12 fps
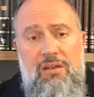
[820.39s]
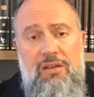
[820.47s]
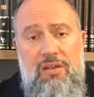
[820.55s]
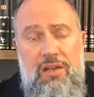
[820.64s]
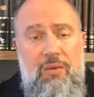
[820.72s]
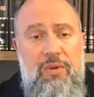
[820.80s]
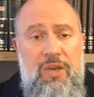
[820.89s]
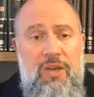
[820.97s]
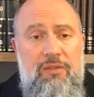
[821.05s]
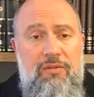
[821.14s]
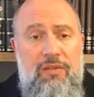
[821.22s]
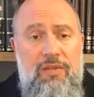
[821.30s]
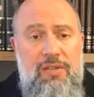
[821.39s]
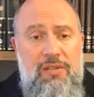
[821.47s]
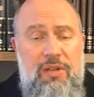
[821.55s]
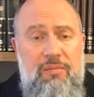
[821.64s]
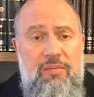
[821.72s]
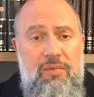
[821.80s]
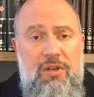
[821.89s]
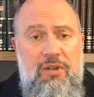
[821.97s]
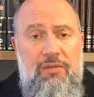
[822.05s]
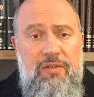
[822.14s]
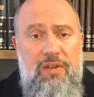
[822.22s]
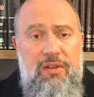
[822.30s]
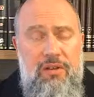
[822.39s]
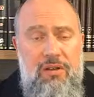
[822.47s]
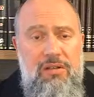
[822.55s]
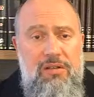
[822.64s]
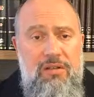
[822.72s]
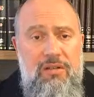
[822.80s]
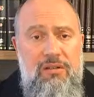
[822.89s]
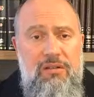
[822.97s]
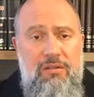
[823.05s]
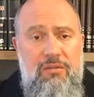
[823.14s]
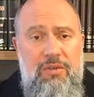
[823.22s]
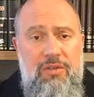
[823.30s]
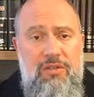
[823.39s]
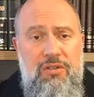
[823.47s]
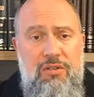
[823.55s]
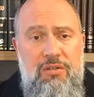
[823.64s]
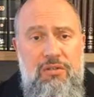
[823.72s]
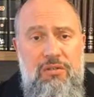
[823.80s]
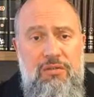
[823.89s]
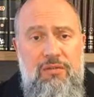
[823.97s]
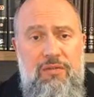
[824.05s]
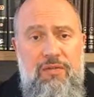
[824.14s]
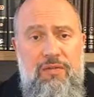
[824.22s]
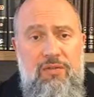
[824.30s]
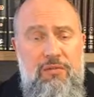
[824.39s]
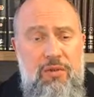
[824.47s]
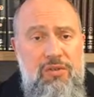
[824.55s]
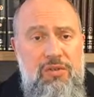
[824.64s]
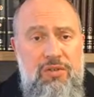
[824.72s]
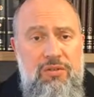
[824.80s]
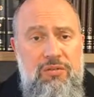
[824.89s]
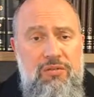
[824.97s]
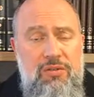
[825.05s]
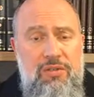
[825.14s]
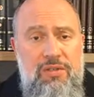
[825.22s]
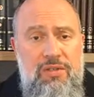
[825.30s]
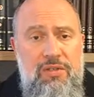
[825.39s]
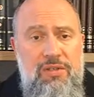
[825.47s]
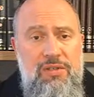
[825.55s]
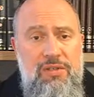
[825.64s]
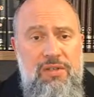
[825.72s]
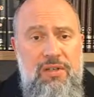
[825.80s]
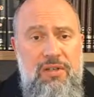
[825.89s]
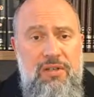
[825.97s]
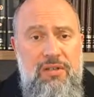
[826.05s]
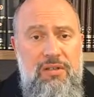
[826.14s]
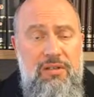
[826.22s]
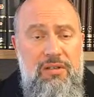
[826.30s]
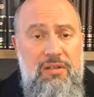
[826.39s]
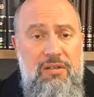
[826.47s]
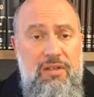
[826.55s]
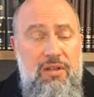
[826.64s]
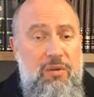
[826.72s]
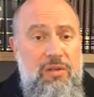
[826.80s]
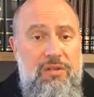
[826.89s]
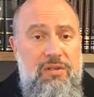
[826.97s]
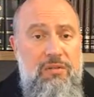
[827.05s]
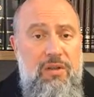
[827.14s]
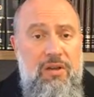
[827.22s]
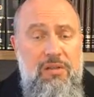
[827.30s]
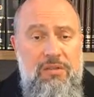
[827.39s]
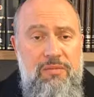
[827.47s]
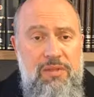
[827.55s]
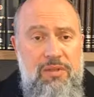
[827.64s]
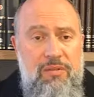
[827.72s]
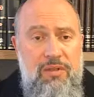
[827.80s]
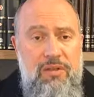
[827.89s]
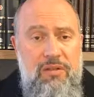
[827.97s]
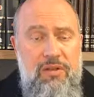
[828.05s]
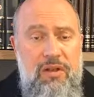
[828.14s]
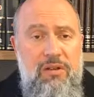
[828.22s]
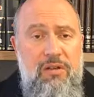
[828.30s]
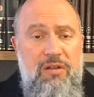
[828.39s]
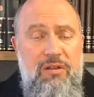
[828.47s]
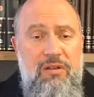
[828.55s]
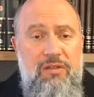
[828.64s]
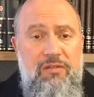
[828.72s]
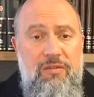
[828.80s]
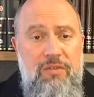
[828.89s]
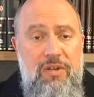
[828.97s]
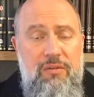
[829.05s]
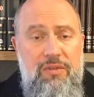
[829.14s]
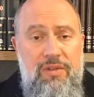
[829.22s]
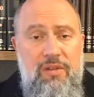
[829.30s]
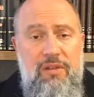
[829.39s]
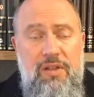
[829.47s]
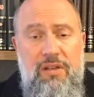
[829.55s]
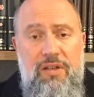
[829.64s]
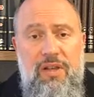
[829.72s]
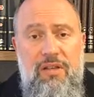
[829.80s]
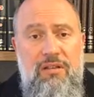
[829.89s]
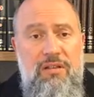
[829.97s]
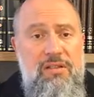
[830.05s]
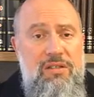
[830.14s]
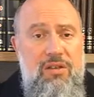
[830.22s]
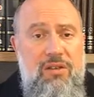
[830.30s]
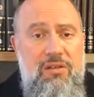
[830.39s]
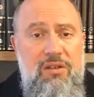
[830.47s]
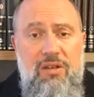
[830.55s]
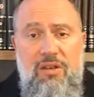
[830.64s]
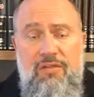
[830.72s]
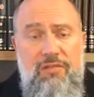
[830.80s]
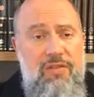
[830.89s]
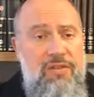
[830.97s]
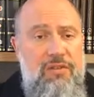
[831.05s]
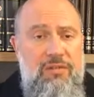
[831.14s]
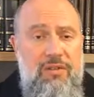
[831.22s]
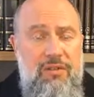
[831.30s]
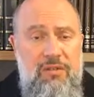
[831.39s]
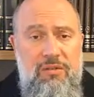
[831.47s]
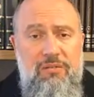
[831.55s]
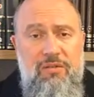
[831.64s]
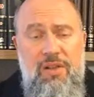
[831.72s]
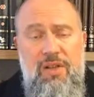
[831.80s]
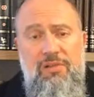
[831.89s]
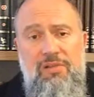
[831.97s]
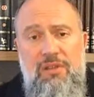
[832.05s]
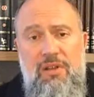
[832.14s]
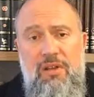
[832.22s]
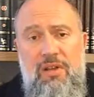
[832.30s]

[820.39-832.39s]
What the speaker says: So here we have an example of a consonant which for most Jews is a question mark, is a mystery. They're not familiar with it. On the other hand, it is not very difficult to pronounce.